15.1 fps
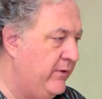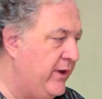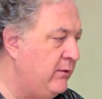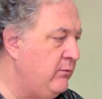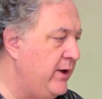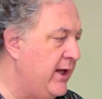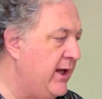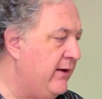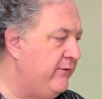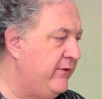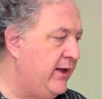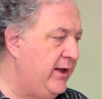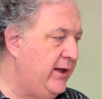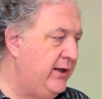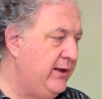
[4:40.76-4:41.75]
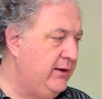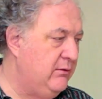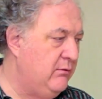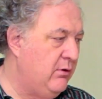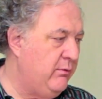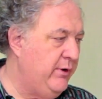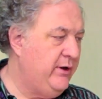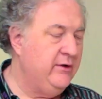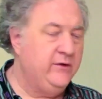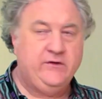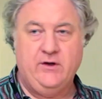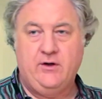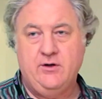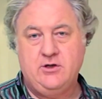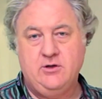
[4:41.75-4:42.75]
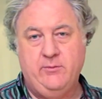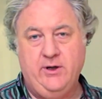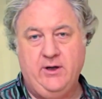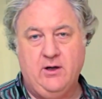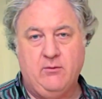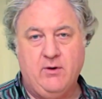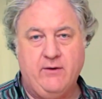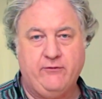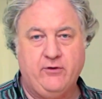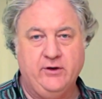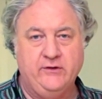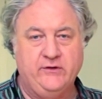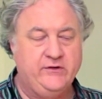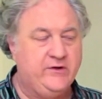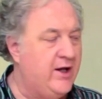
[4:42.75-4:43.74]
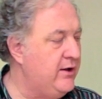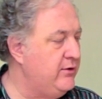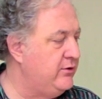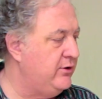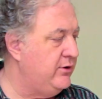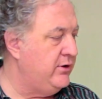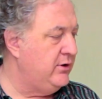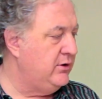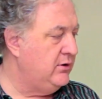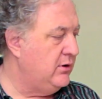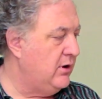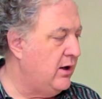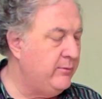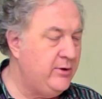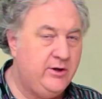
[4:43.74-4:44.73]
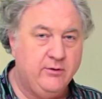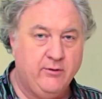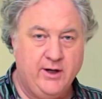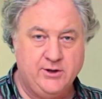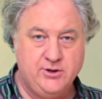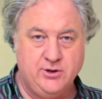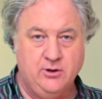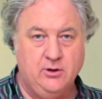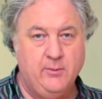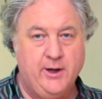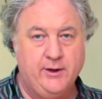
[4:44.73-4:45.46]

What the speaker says: Then we have what we consider to be a reference standard omnidirectional